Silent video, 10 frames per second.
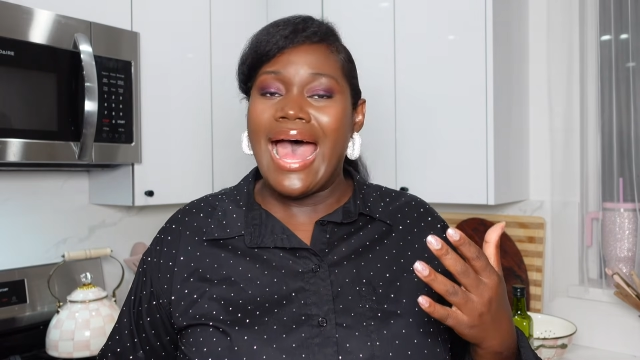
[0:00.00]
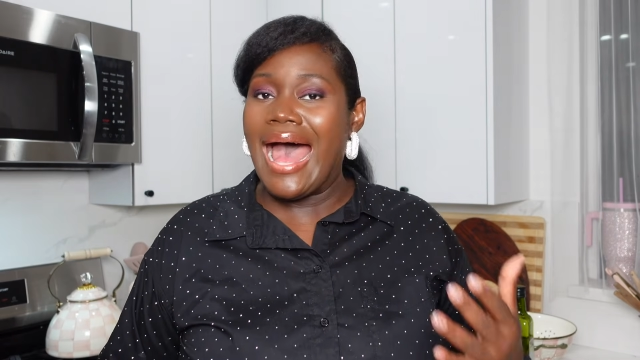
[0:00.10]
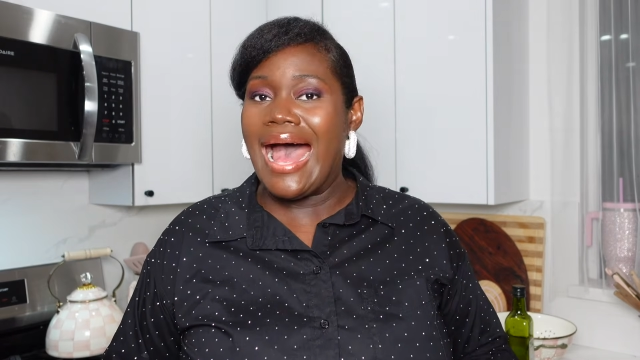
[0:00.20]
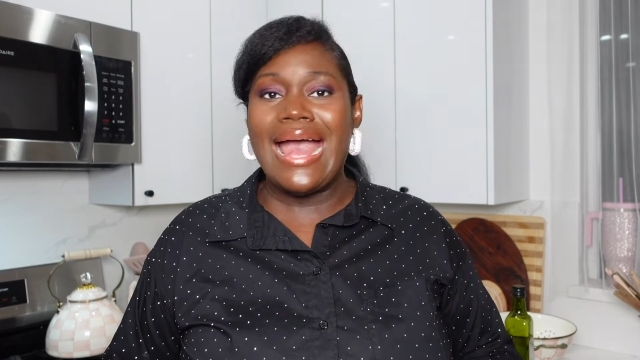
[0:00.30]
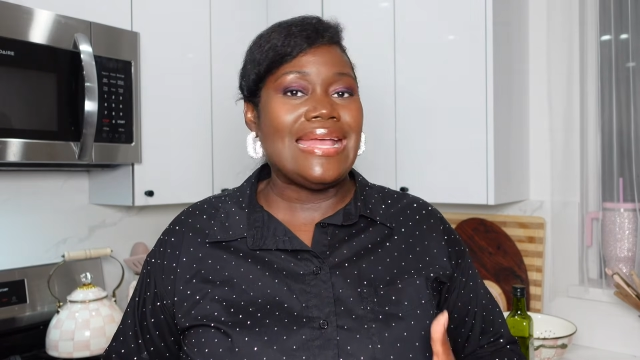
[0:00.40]

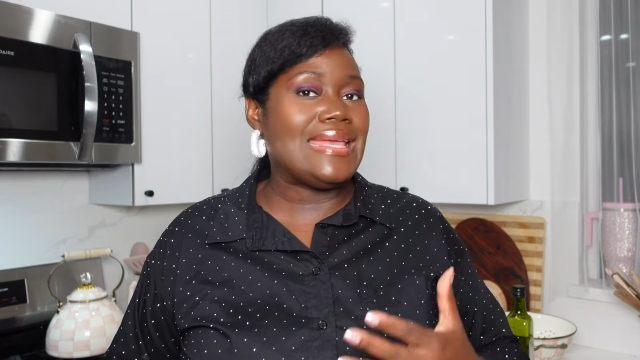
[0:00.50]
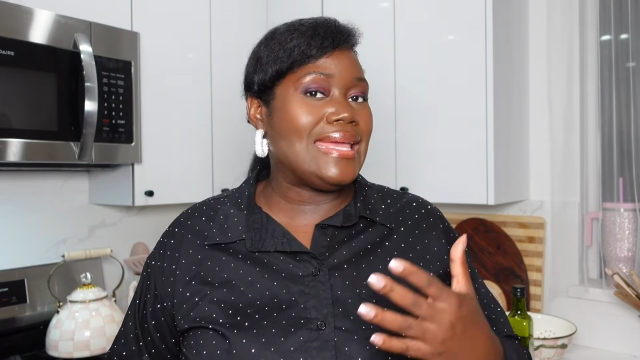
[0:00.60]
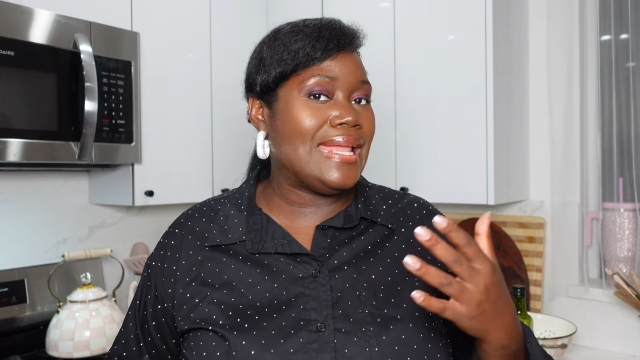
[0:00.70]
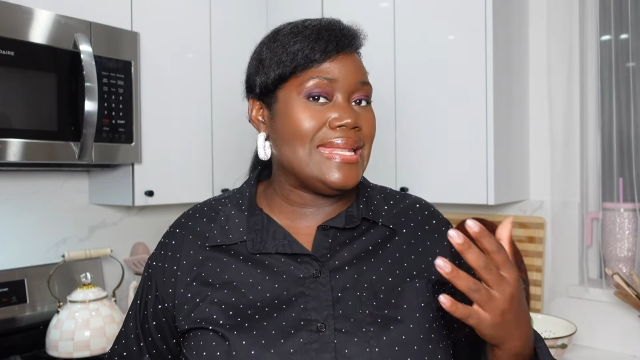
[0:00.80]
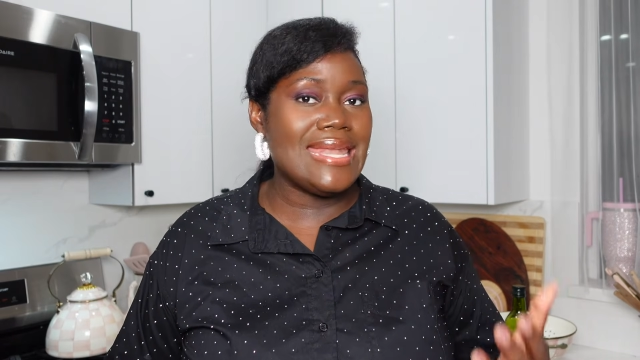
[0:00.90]
I
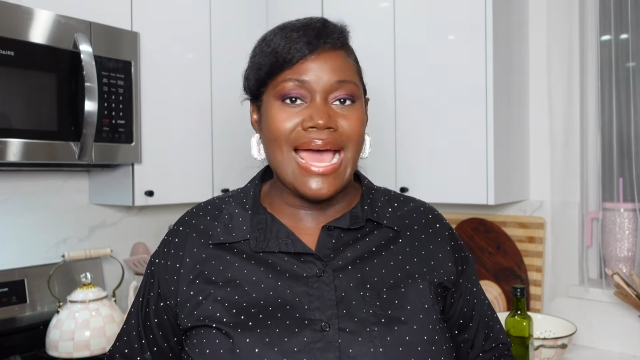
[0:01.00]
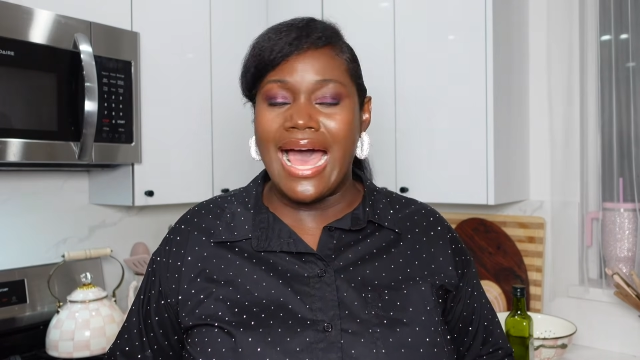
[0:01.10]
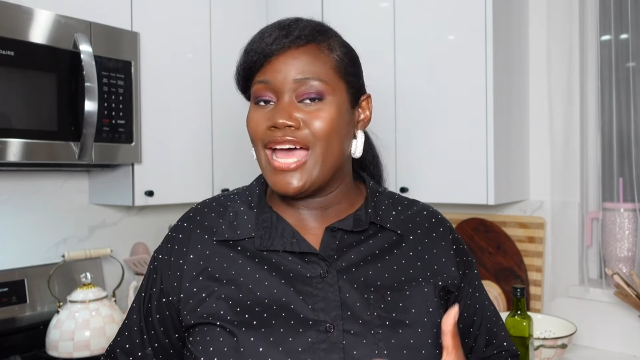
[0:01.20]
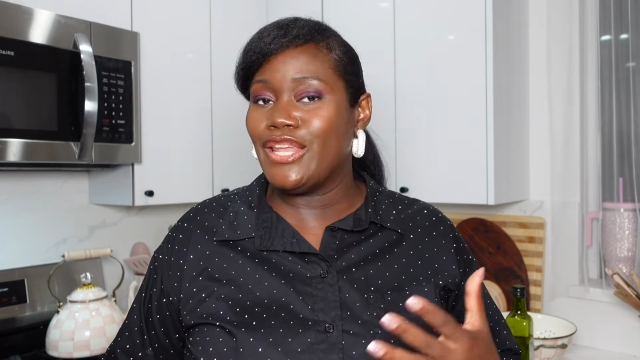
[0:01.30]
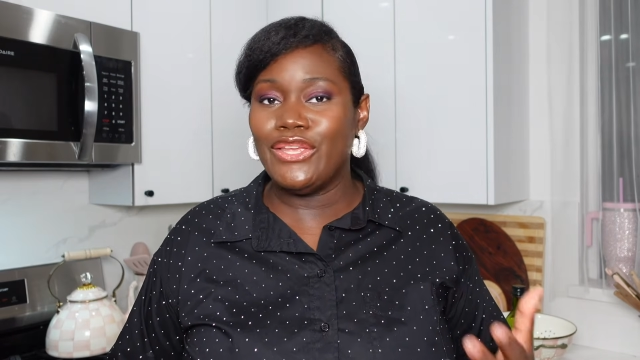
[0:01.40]

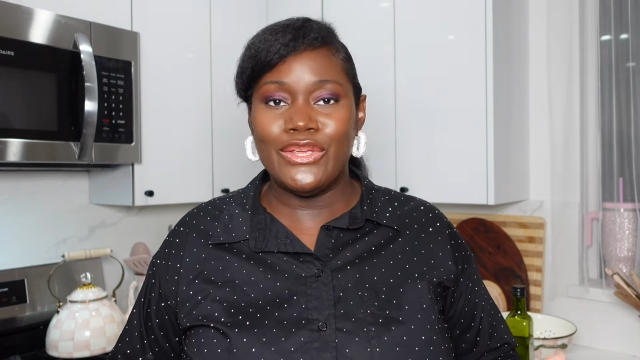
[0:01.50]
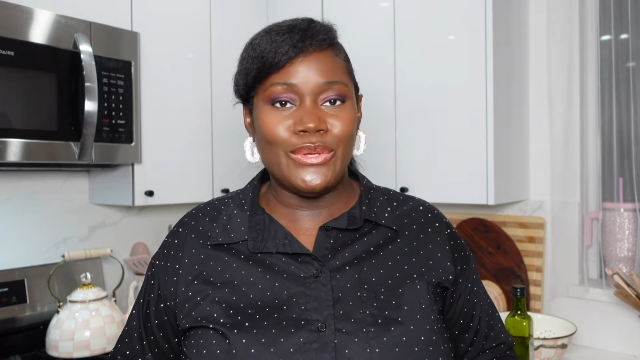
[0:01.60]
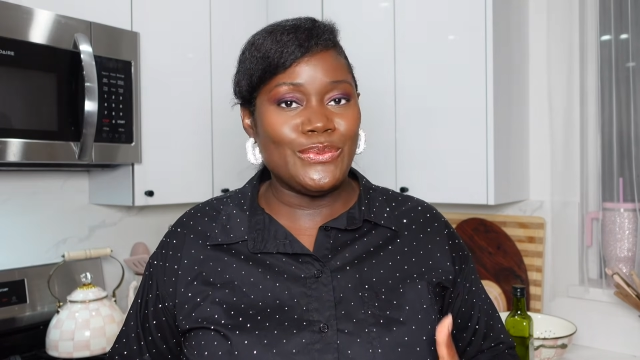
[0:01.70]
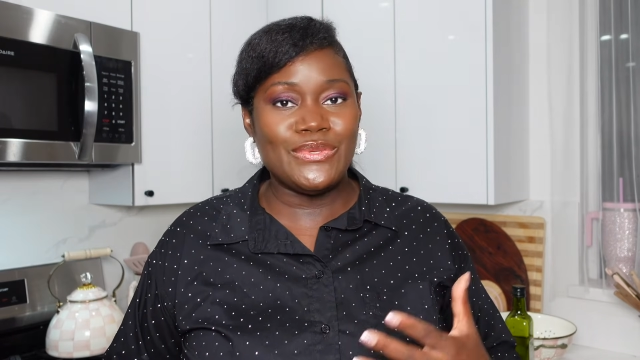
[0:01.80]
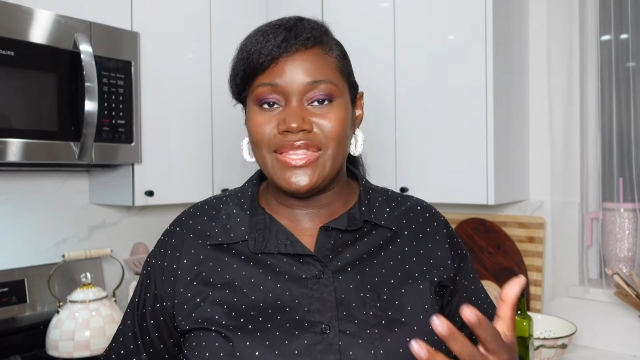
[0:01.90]
cannot
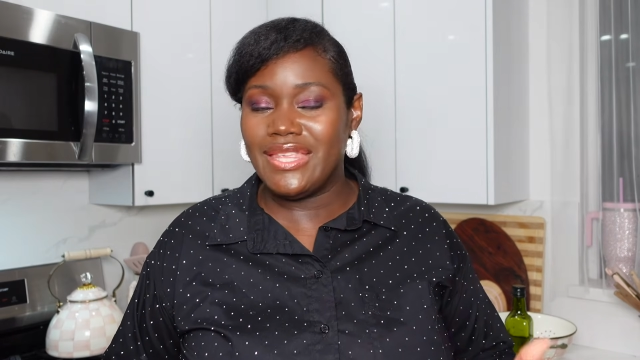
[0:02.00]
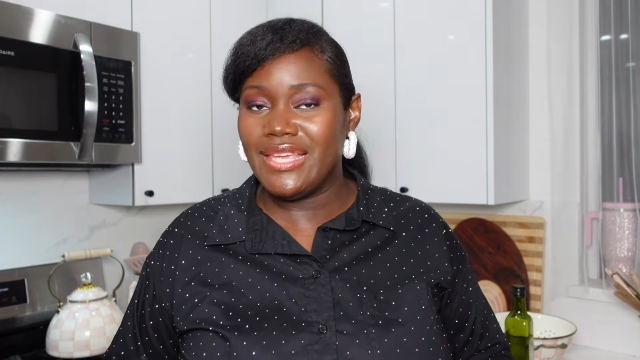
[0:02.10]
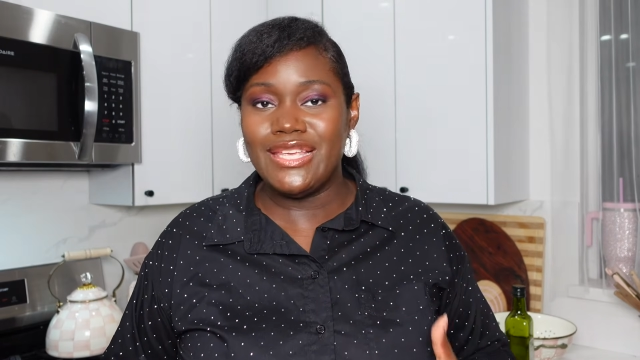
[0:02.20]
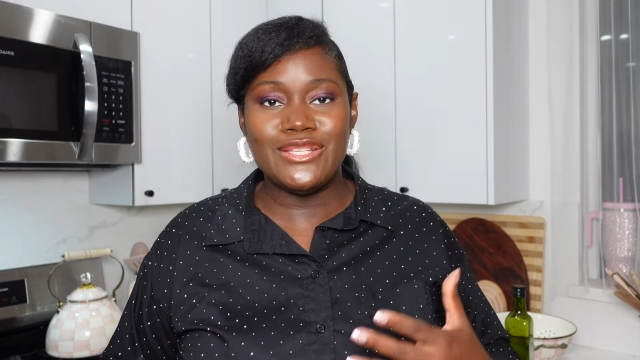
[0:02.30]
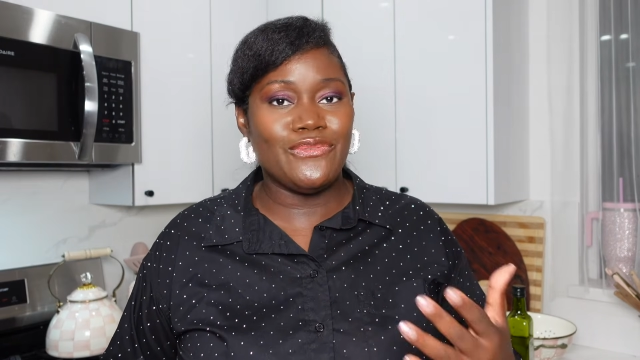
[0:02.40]
use
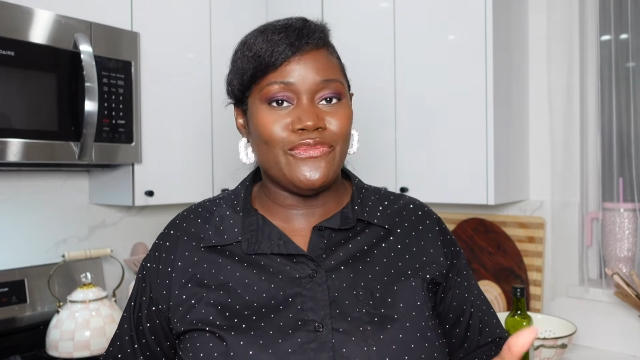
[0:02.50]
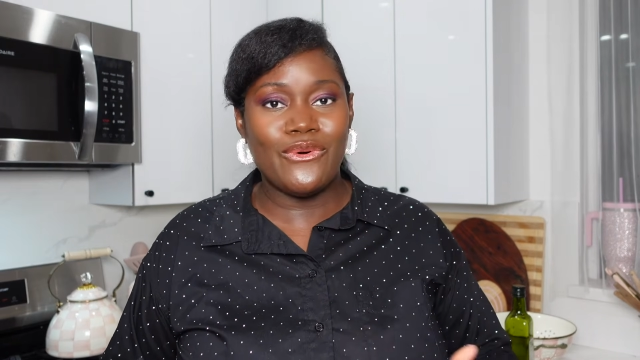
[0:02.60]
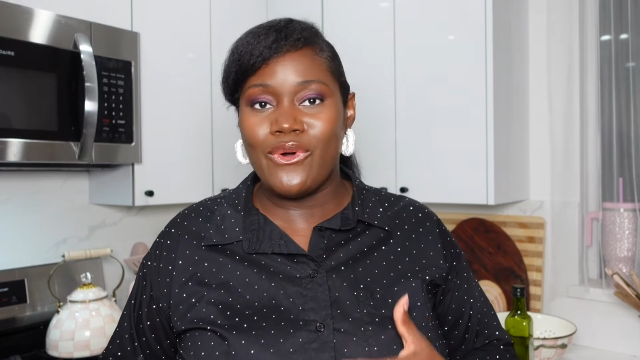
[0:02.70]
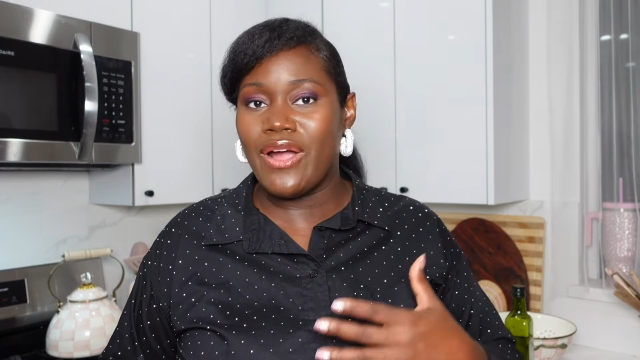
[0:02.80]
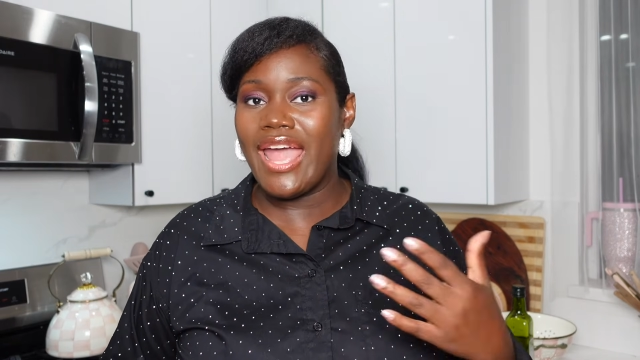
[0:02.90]
these for